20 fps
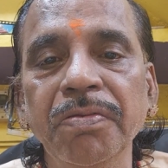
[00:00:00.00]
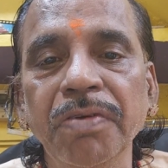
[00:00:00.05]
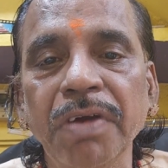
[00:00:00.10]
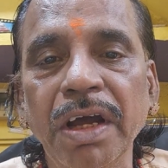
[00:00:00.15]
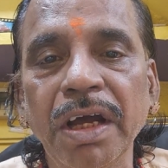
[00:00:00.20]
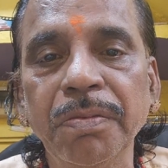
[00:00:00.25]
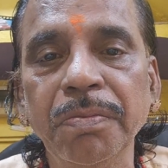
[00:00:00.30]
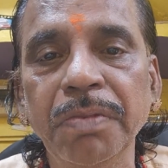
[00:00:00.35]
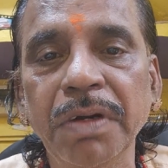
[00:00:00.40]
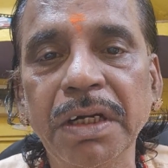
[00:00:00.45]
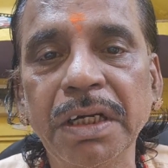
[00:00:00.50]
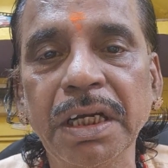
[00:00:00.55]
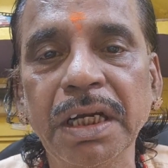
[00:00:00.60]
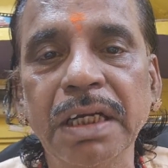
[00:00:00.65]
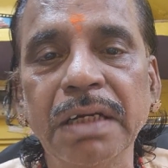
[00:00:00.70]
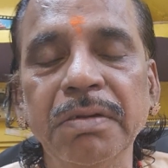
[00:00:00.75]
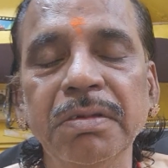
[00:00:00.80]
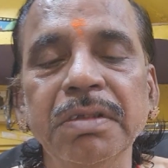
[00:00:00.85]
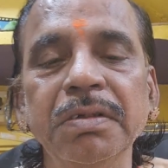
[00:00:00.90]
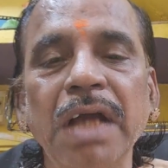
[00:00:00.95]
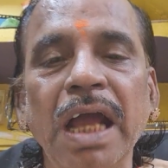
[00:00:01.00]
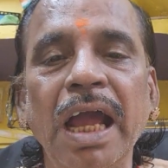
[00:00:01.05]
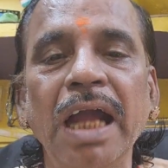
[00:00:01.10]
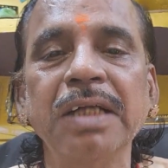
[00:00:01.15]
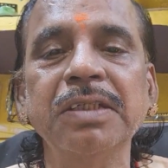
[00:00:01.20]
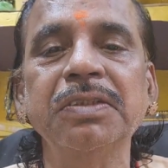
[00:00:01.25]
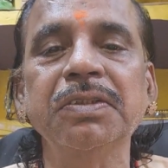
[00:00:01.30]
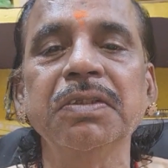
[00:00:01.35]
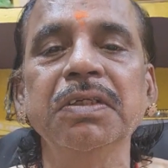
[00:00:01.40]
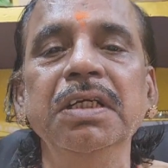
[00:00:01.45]
far better,
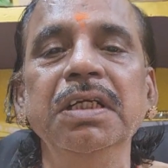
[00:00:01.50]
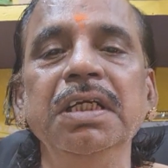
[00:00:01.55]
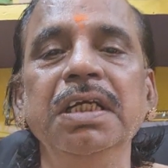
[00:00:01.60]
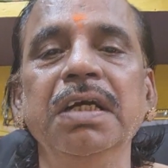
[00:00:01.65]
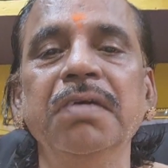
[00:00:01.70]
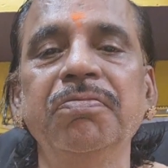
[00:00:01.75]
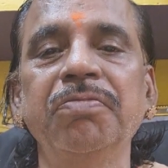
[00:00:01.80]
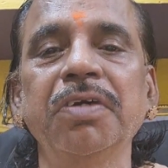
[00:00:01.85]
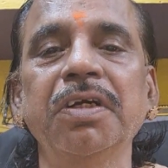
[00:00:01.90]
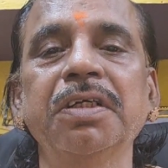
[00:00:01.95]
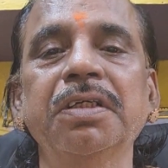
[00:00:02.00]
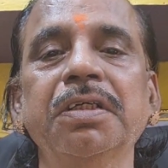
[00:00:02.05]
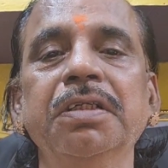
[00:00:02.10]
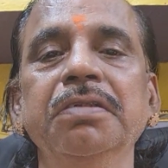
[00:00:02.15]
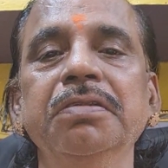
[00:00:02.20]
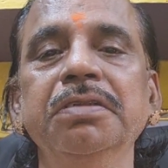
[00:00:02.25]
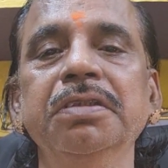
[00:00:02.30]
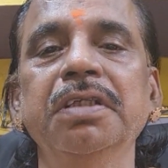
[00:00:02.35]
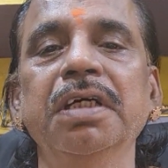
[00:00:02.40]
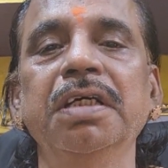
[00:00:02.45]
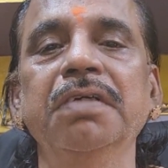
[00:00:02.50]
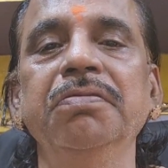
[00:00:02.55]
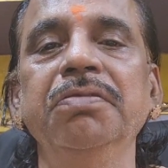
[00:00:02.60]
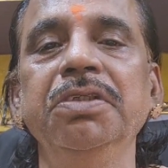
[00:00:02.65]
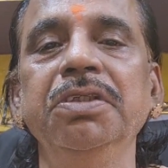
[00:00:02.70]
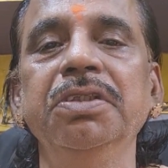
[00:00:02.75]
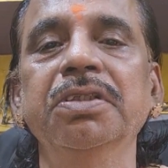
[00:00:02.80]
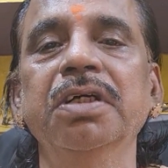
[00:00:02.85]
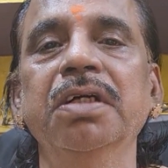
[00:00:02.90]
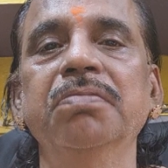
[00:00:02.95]
actually effective
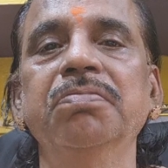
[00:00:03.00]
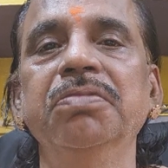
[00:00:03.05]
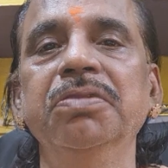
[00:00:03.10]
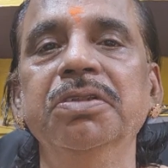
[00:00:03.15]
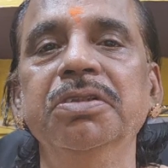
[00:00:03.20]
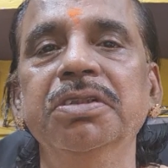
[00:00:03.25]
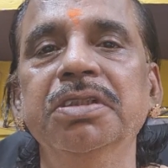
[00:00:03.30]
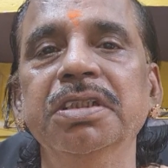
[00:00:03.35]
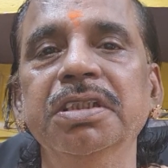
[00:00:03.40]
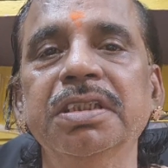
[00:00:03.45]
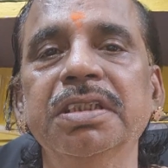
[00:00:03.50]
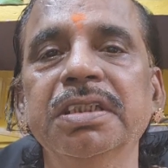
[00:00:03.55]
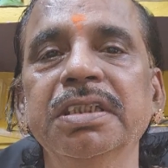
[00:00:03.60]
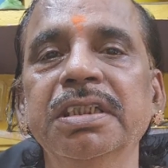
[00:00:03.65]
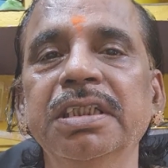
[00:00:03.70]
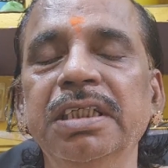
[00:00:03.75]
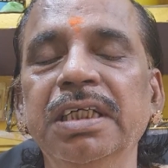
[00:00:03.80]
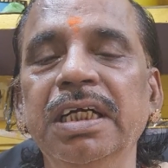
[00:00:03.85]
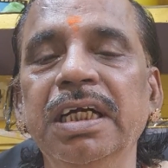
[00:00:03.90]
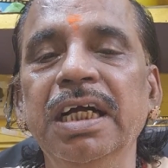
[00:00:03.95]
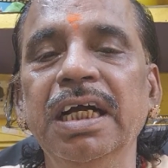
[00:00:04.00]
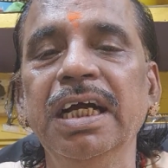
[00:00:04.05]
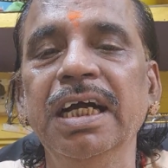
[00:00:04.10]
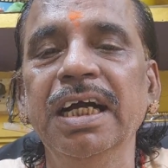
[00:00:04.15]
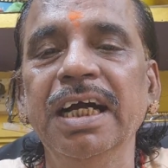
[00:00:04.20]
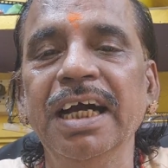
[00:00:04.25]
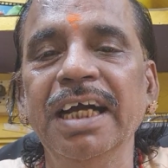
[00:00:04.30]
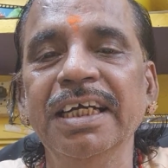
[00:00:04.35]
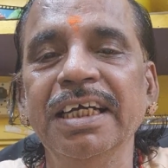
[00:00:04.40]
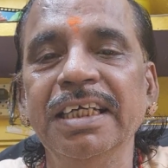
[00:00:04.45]
service of notice.
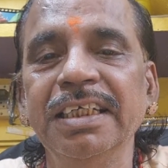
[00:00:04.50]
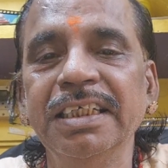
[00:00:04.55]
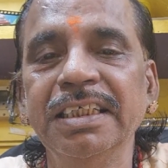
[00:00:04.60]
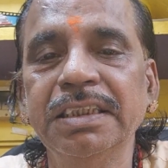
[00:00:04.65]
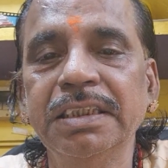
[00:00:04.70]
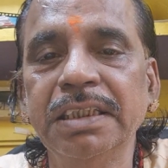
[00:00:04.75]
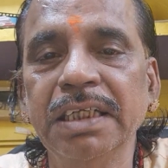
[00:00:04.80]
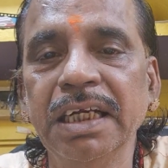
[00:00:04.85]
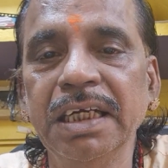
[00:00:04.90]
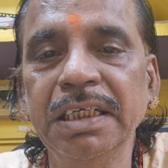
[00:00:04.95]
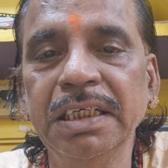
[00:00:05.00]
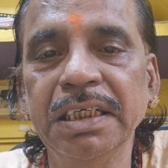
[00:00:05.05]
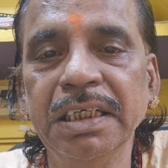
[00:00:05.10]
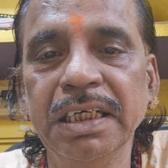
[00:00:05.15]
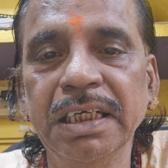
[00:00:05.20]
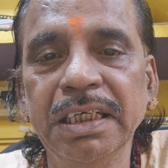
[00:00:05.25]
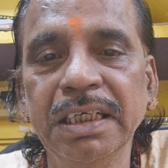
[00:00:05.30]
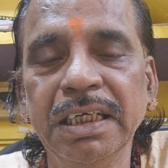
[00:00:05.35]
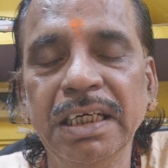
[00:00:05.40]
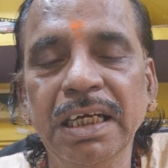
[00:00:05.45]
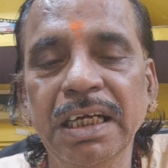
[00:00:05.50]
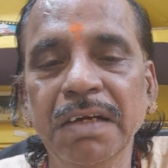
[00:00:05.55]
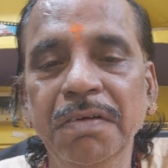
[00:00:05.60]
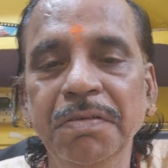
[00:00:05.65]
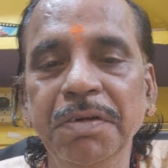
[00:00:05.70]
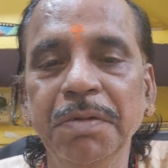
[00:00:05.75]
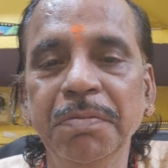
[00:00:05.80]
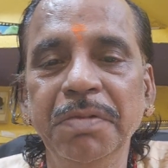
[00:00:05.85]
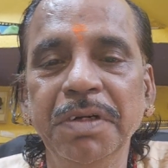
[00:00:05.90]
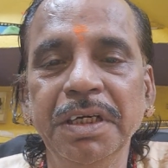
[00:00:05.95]
I understand
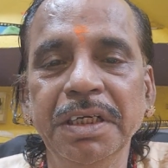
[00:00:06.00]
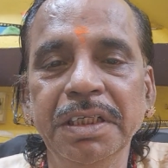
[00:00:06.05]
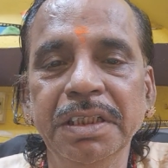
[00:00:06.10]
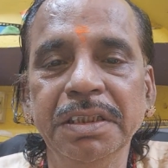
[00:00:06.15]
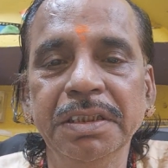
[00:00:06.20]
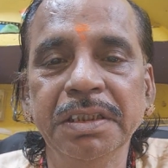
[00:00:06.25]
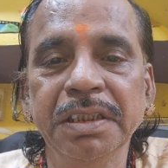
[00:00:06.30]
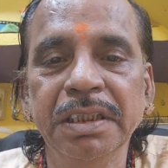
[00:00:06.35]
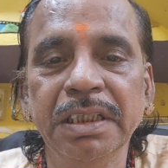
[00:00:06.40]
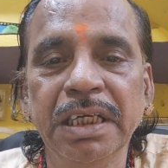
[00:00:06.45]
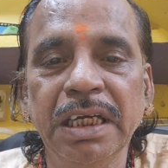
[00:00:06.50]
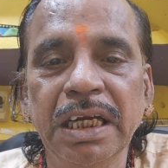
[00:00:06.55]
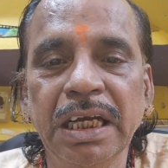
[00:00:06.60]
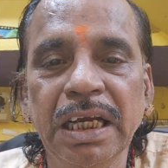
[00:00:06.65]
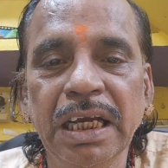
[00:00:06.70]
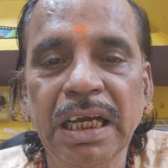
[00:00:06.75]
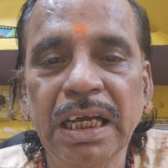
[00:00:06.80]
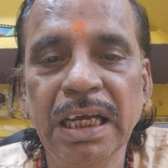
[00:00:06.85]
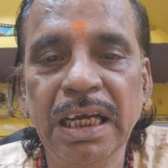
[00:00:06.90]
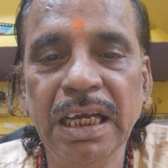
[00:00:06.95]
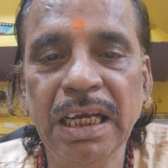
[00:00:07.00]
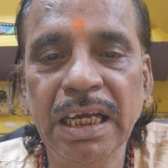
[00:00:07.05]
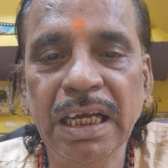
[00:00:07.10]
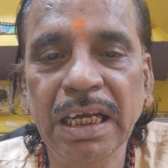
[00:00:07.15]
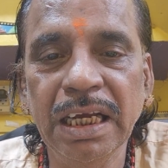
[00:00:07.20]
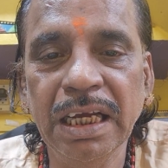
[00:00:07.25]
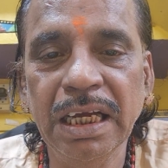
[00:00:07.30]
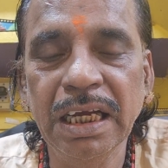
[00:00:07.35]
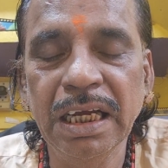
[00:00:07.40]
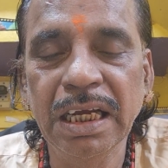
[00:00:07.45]
everybody
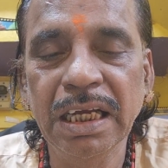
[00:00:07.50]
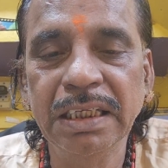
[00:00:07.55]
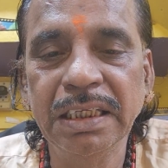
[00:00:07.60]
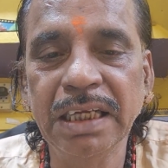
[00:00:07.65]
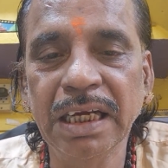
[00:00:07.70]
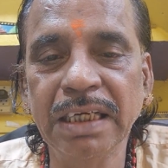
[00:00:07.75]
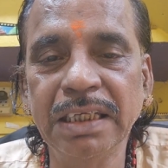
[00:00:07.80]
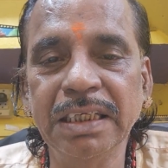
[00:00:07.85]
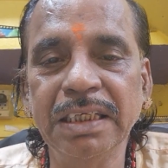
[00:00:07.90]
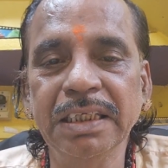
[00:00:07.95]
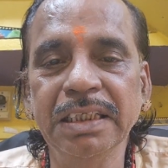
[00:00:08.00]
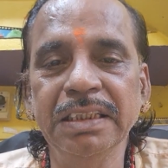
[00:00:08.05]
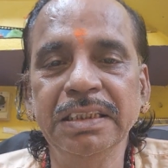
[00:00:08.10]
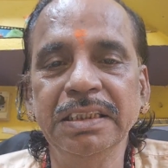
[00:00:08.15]
that